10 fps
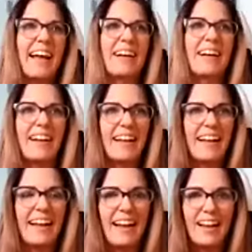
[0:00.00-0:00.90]

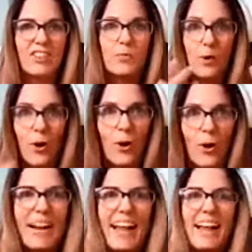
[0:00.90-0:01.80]
explode
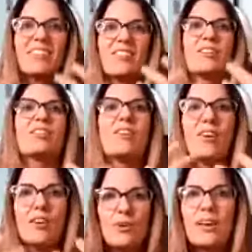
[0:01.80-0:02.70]
and we
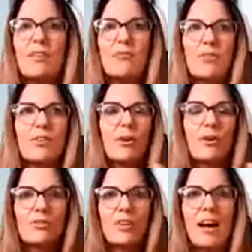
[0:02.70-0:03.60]
start looking for
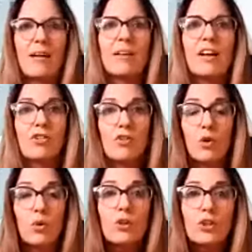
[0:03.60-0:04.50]
those
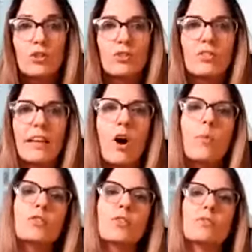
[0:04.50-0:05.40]
solutions and
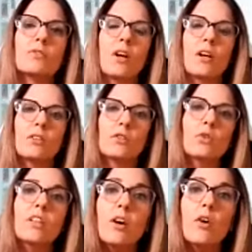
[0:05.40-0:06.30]
options to
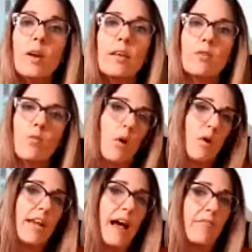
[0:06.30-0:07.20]
deal with what
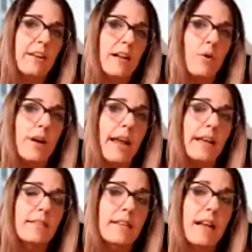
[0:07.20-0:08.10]
we have in our
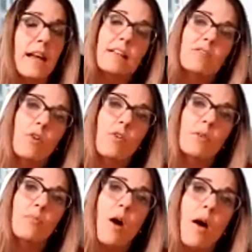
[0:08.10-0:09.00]
hands and solve the
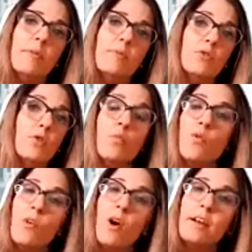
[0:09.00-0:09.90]
problems to move
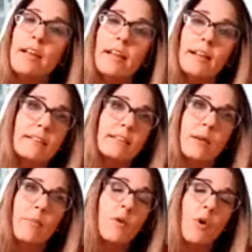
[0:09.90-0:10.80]
on and keep
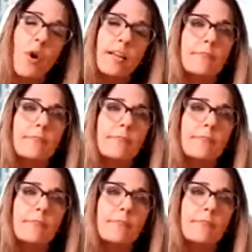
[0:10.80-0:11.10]
on going.